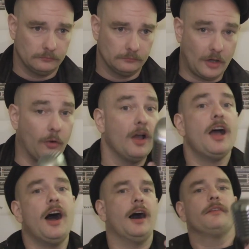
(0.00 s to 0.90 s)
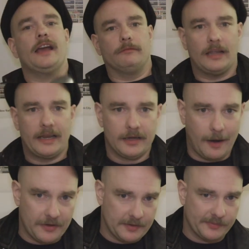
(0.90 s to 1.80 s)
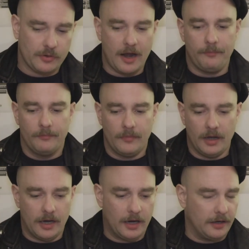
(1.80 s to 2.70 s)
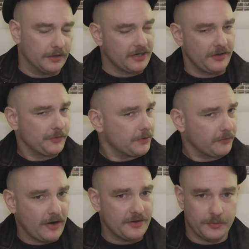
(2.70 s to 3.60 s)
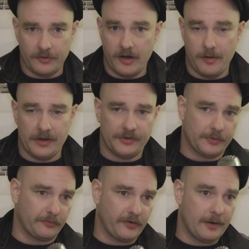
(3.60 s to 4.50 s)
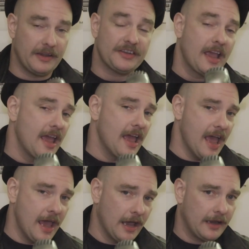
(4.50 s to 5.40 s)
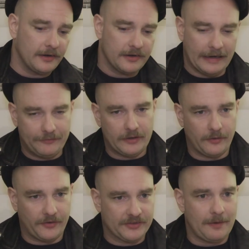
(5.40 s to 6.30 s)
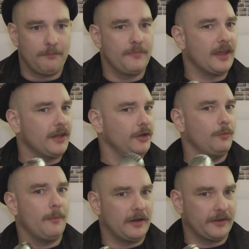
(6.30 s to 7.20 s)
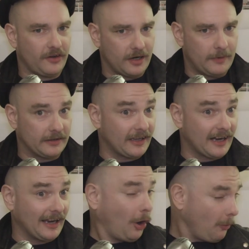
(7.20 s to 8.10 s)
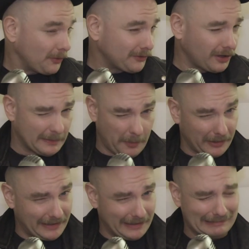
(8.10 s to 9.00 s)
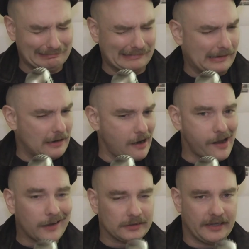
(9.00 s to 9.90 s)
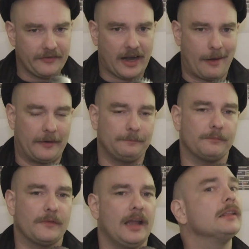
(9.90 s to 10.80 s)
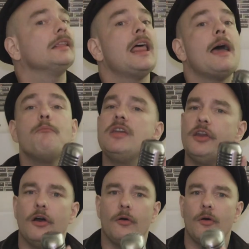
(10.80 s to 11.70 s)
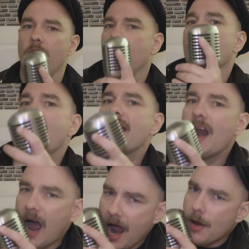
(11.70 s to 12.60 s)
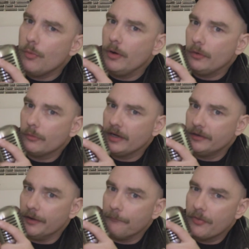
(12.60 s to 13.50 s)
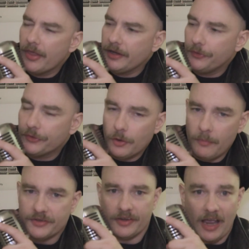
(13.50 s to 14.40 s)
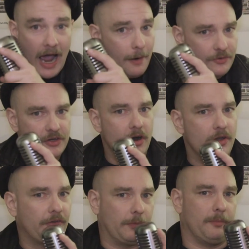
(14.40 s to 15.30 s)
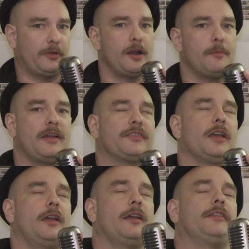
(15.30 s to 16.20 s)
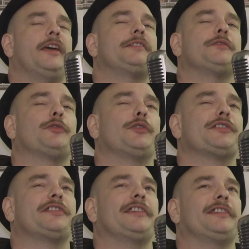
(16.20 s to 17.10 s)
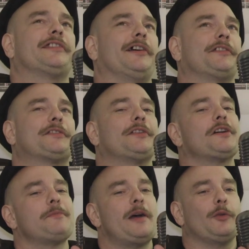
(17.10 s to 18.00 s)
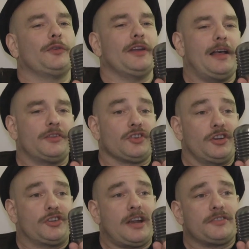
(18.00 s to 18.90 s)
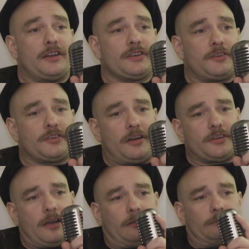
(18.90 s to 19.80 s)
Oh, uh, yeah, like, comment, subscribe, uh, share this with your friends, with your enemies, with your frenemies. And if there is something that you want me to talk about that I almost talked about but didn't, uh, I'll leave a comment and let me know, and I will read them. Thank you so much. I'm GR. This has been Playerbase. Thank you for listening to us talk about ludology. Ciao, ciao, ciao, ciao, ciao.